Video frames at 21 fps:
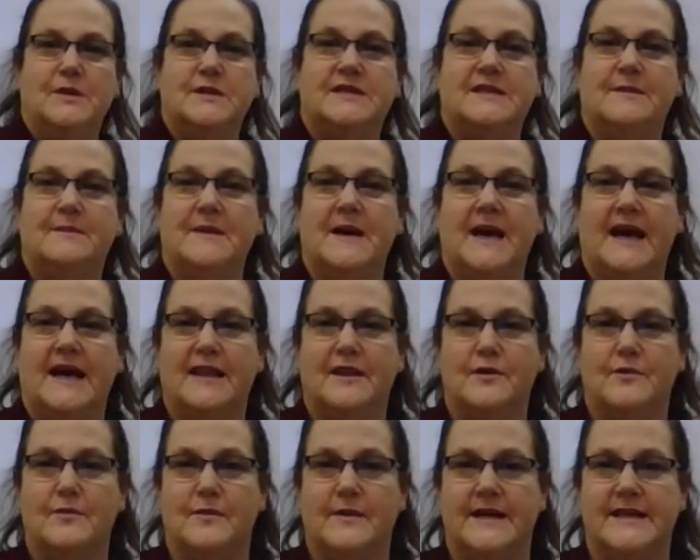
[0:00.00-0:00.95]
some
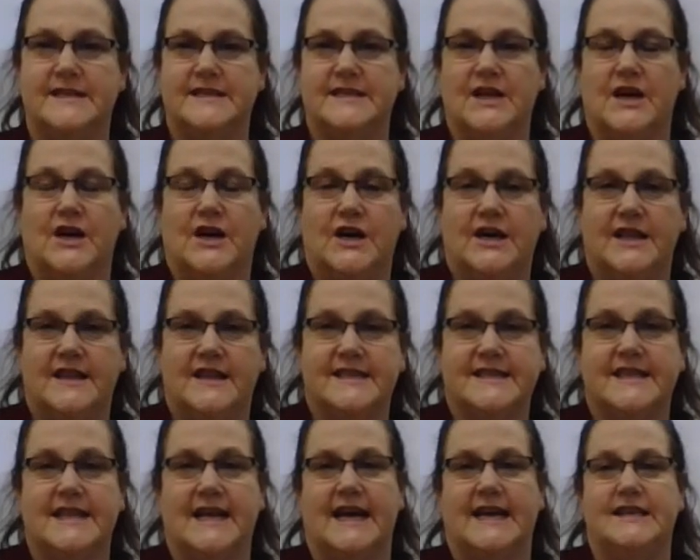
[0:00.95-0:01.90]
other ones on the
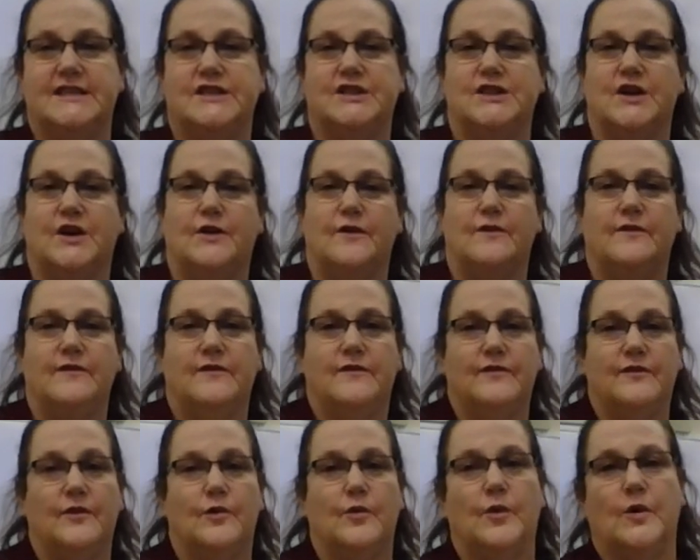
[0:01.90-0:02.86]
slideshow
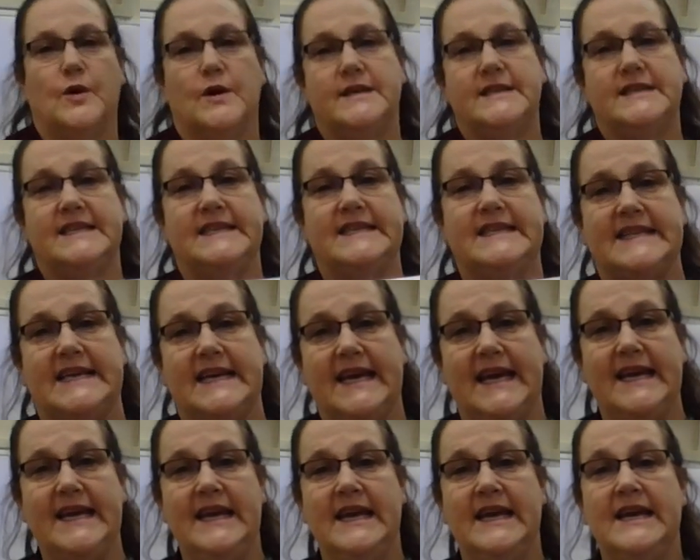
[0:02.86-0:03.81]
for
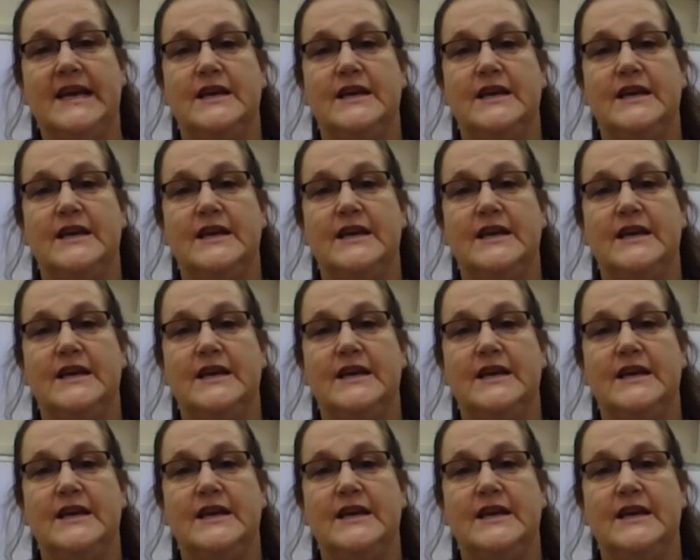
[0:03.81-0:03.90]
today.